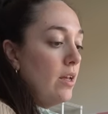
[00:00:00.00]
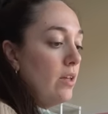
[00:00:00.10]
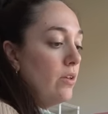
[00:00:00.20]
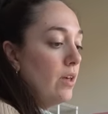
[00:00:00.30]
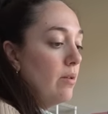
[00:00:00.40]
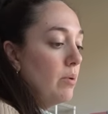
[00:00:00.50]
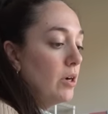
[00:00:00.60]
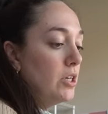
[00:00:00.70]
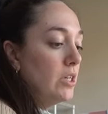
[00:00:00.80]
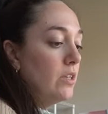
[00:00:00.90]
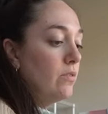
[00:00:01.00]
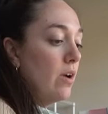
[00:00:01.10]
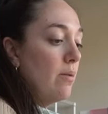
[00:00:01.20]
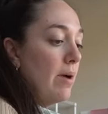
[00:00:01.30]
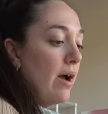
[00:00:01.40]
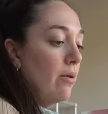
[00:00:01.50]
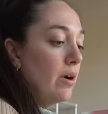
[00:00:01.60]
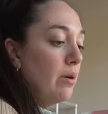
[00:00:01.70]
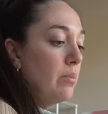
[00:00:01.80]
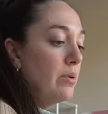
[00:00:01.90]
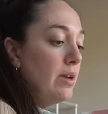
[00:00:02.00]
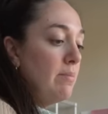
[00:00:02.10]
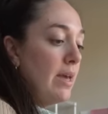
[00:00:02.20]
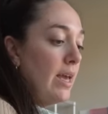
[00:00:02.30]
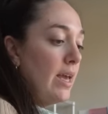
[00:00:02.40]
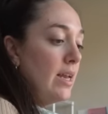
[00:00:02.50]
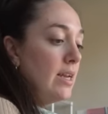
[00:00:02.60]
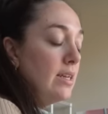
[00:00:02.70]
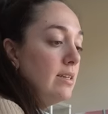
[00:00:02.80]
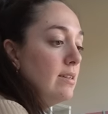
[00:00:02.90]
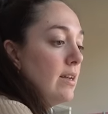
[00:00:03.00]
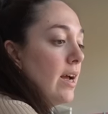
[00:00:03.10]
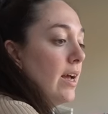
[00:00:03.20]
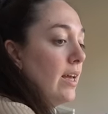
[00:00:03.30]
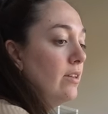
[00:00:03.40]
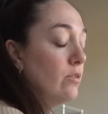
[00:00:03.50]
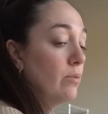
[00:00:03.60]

You can purchase from our pre-made designs,